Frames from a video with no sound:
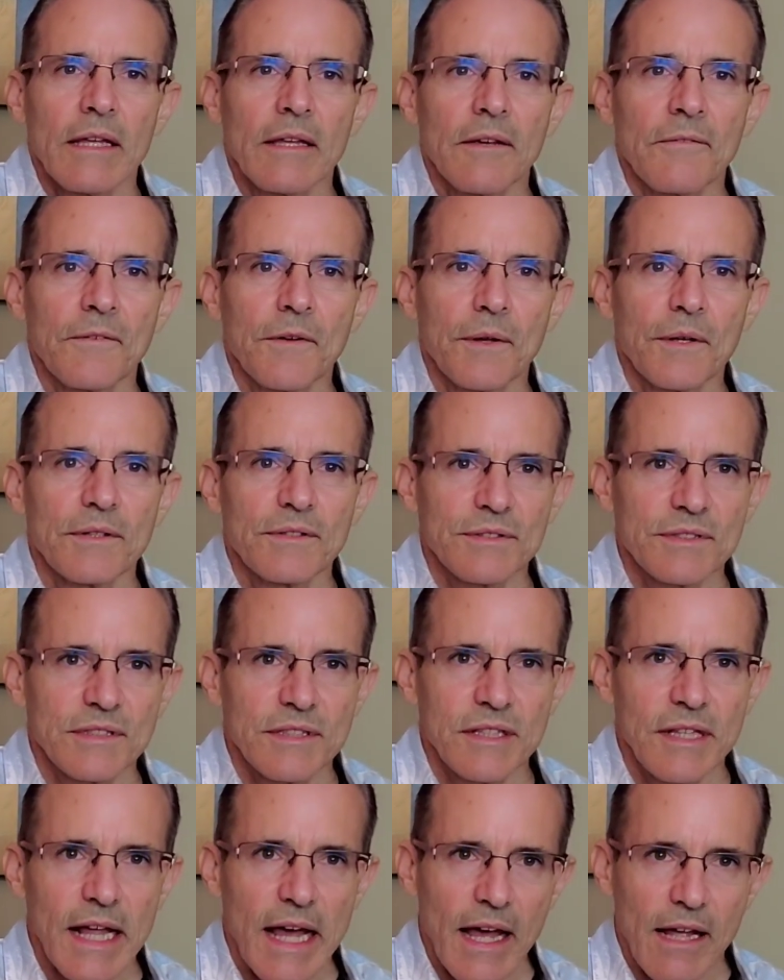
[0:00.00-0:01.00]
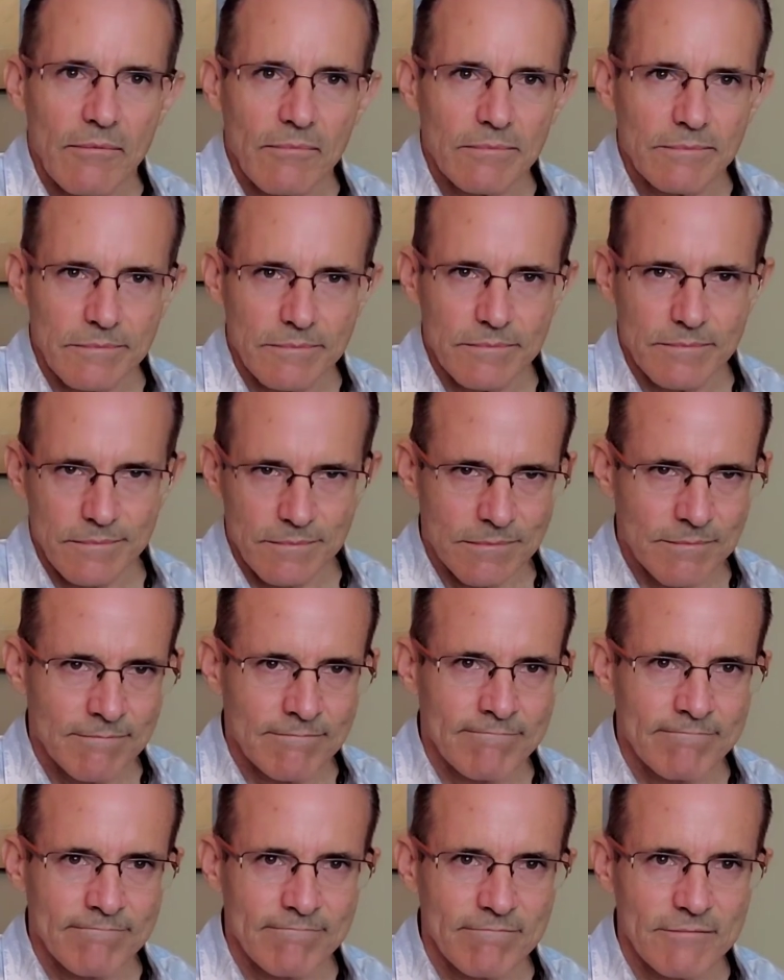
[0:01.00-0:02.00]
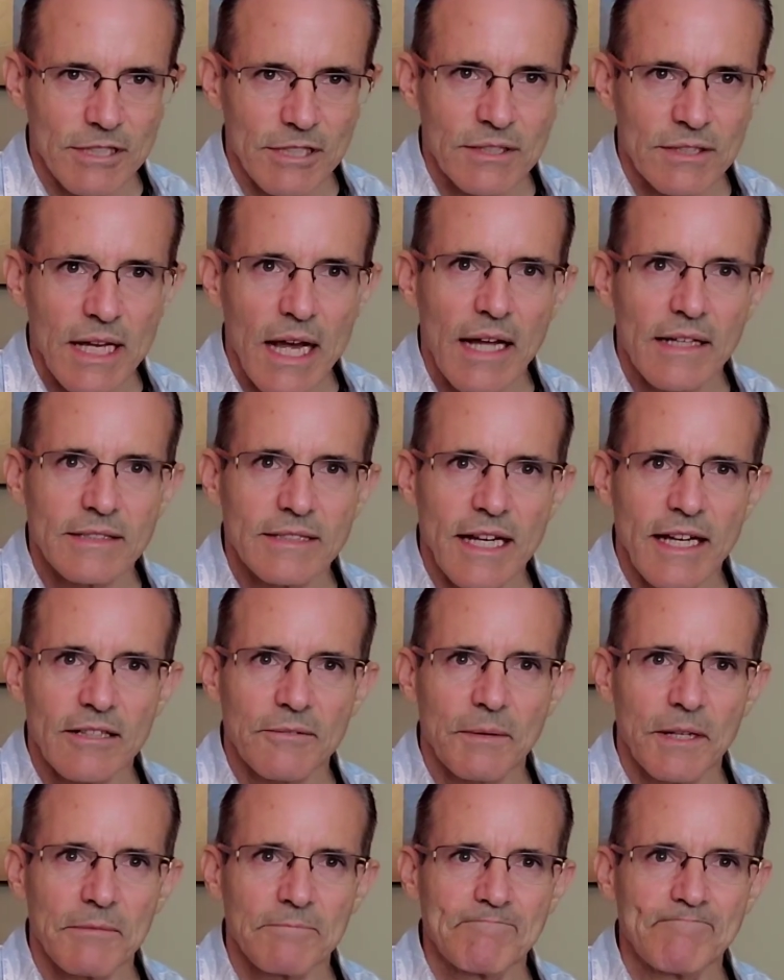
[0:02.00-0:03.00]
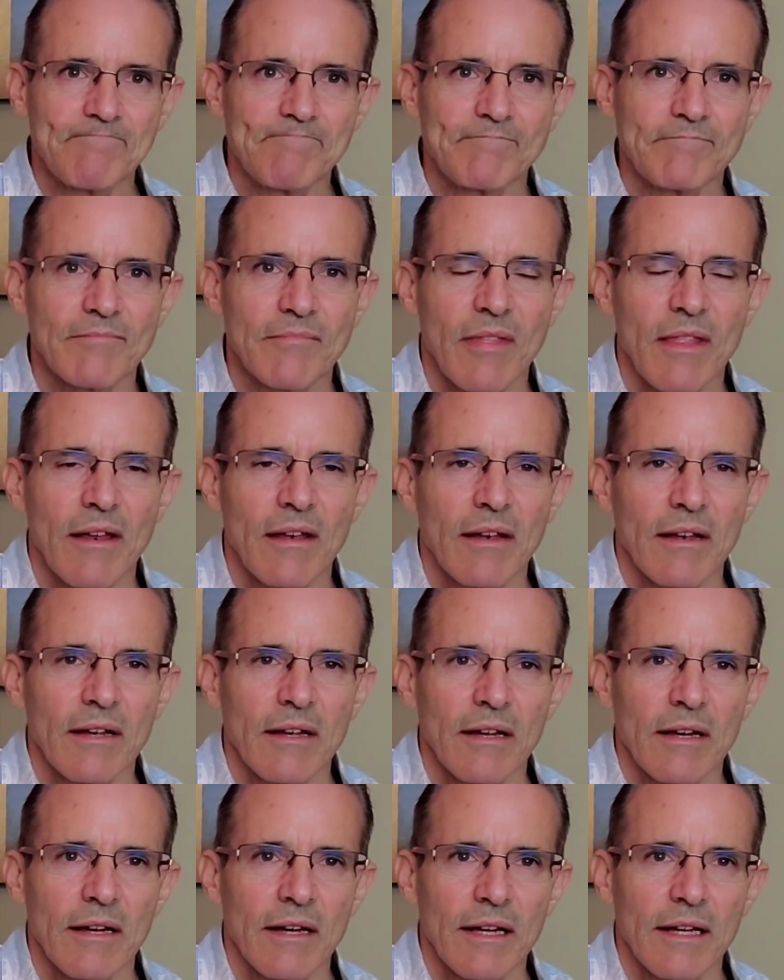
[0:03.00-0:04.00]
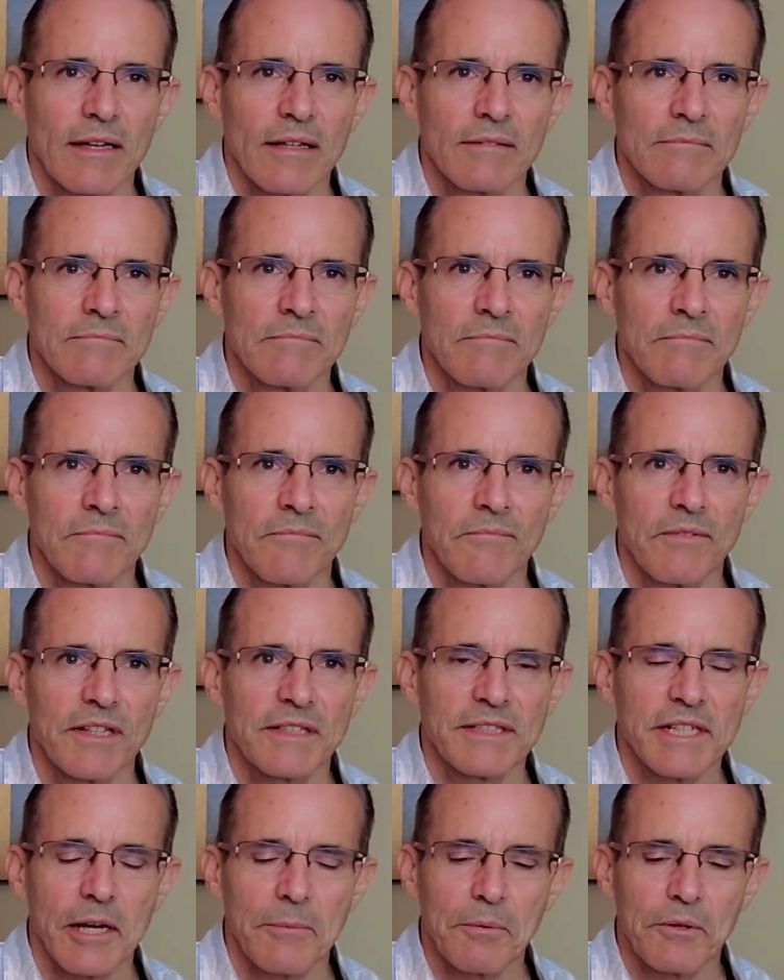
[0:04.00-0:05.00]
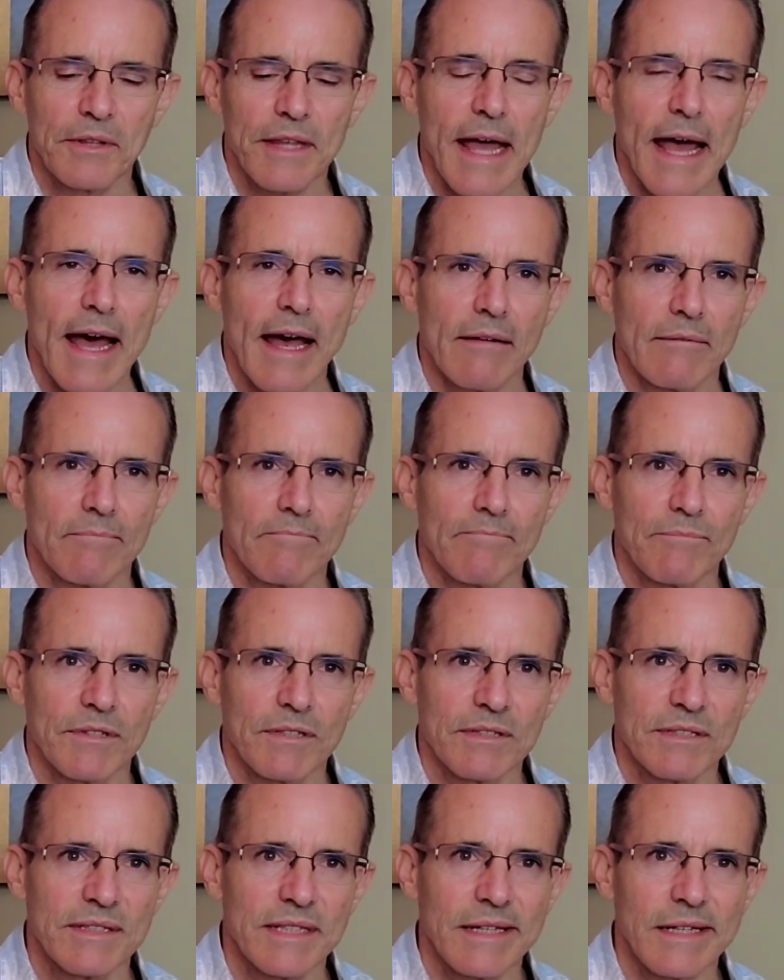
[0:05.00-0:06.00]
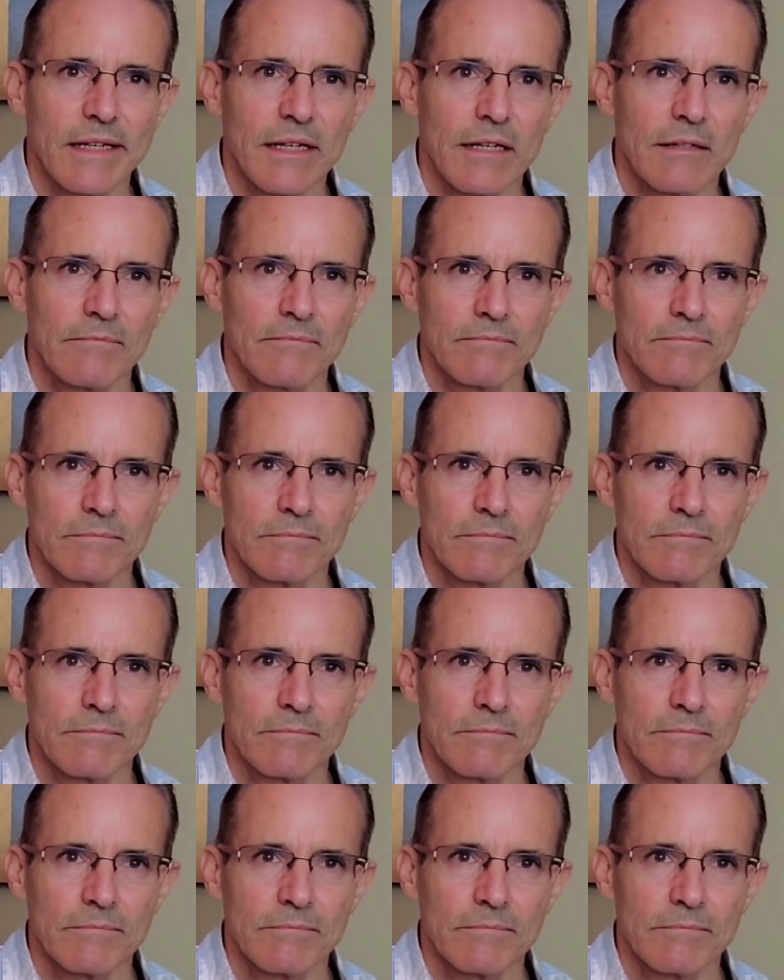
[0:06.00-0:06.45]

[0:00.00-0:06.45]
If you're interested in that, just contact me. I can fix you up with that. ASEA,